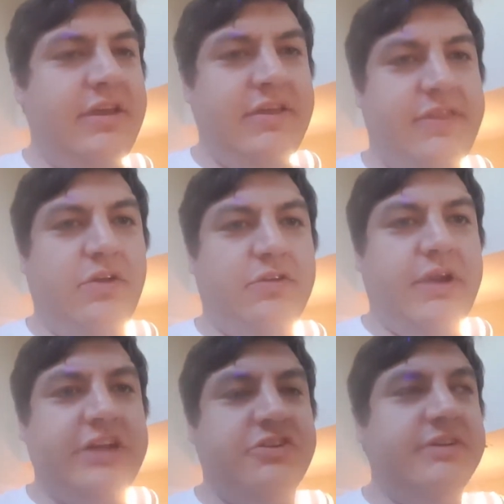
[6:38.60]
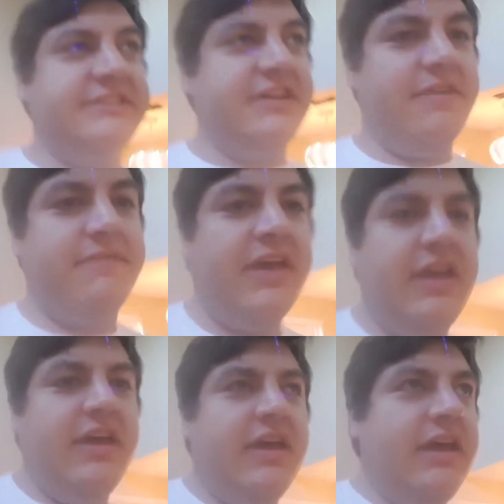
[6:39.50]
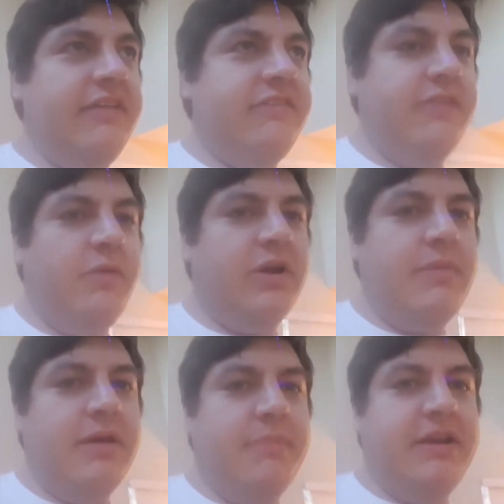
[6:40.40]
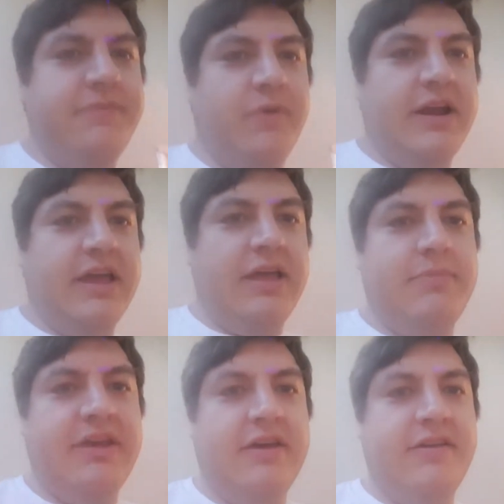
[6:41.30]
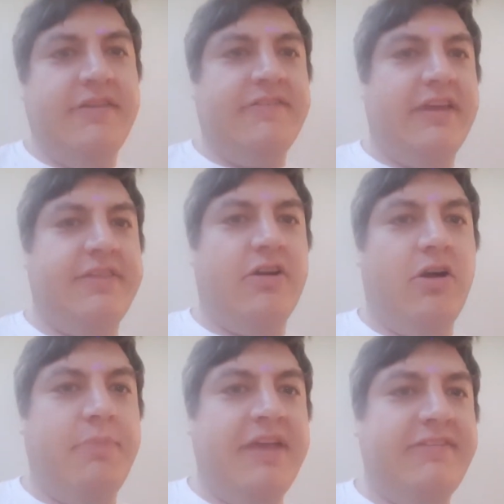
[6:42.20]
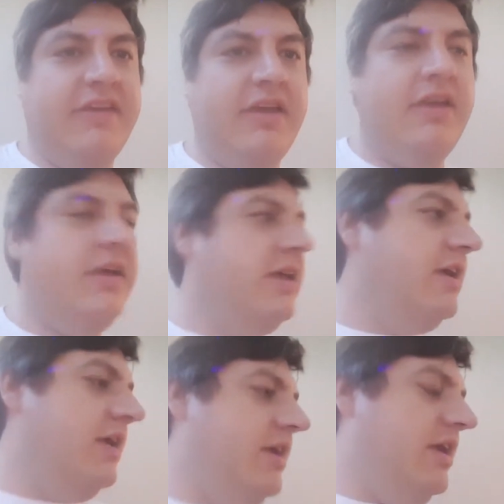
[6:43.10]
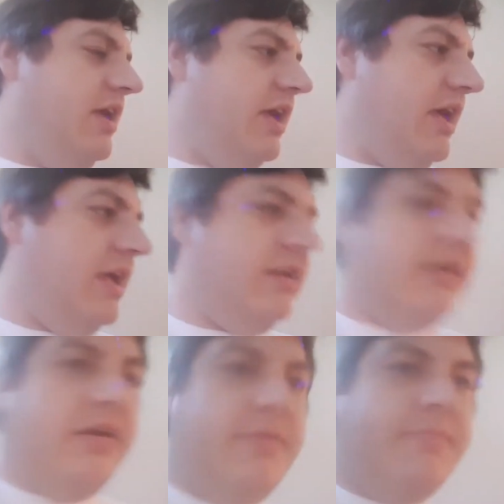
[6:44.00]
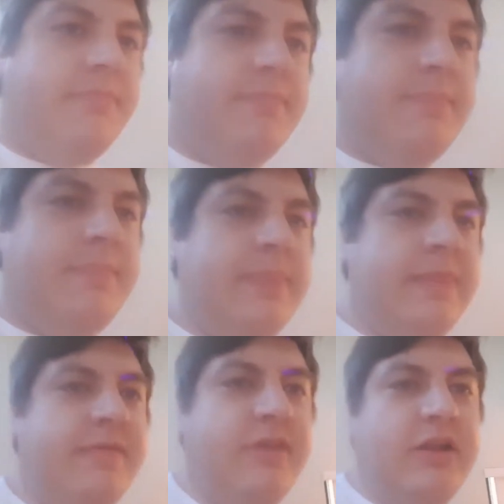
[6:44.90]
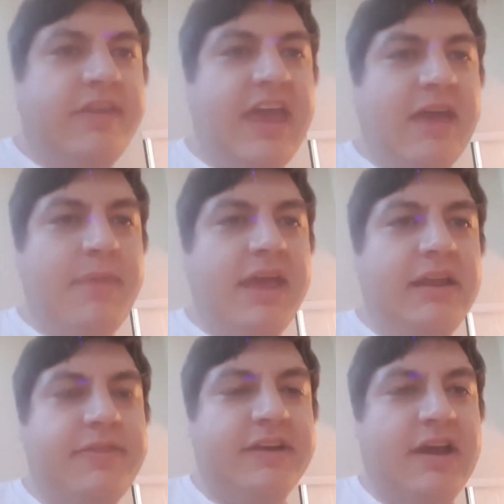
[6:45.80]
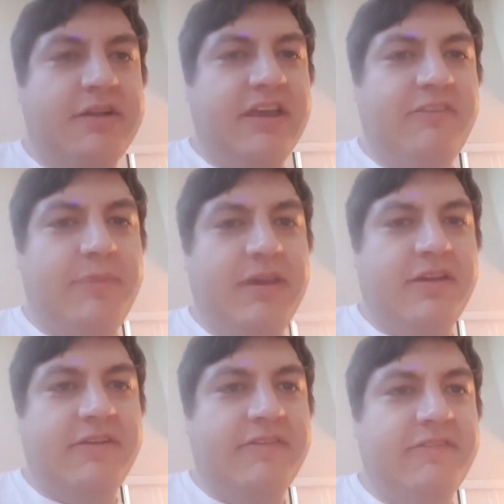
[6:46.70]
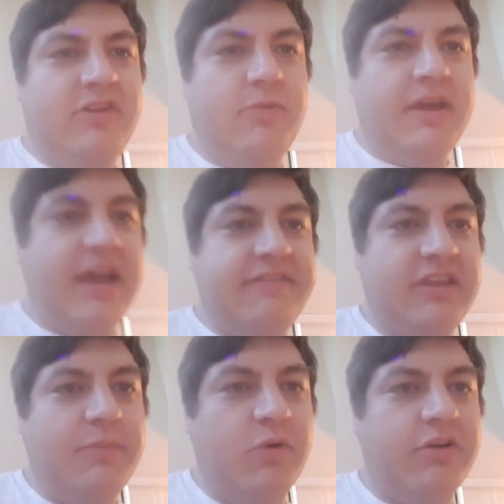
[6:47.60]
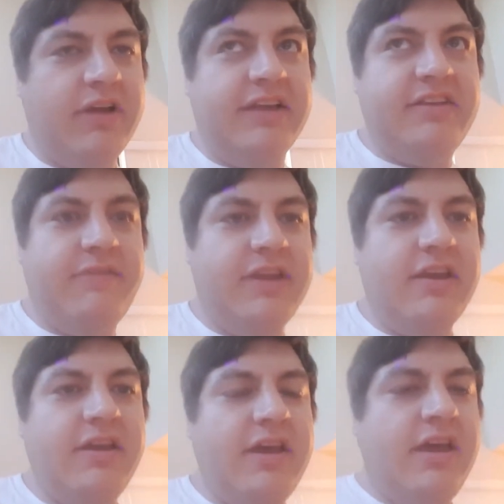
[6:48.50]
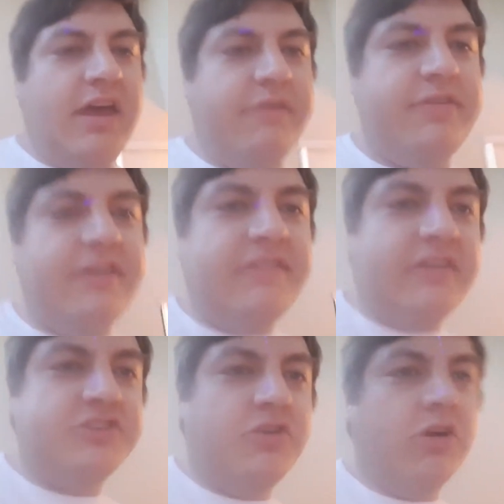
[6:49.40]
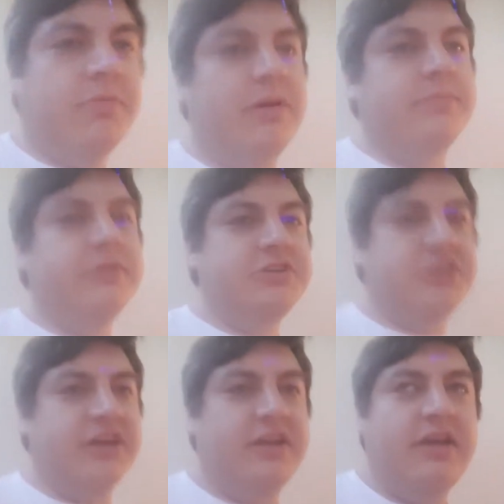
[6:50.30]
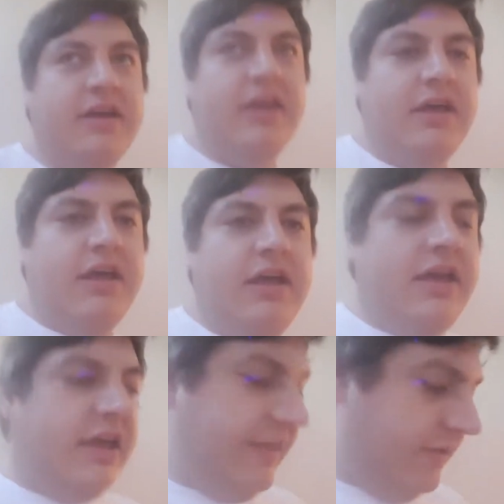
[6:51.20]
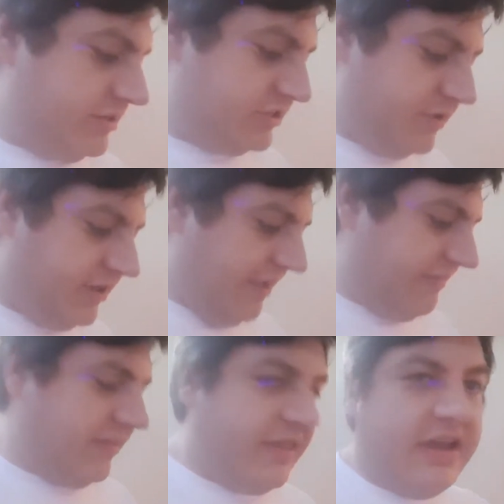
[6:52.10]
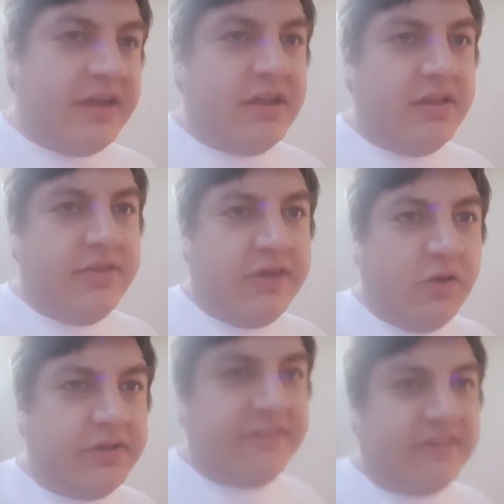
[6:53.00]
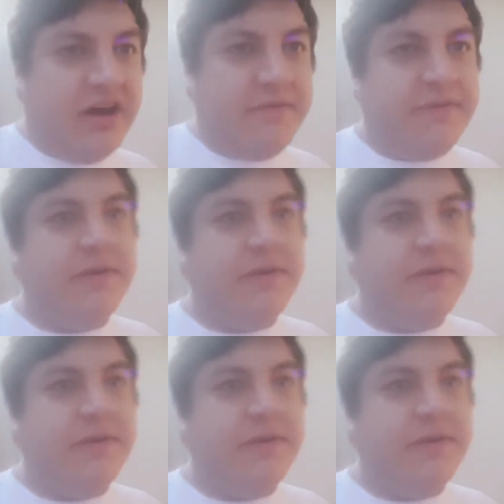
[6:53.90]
the old retro stuff. And so they want to make money for it again because like they're all pissy, and you know, they can't make anything nowadays because nobody has any more creativity. Everything's such corporate bullshit, and they're just realizing that the old stuff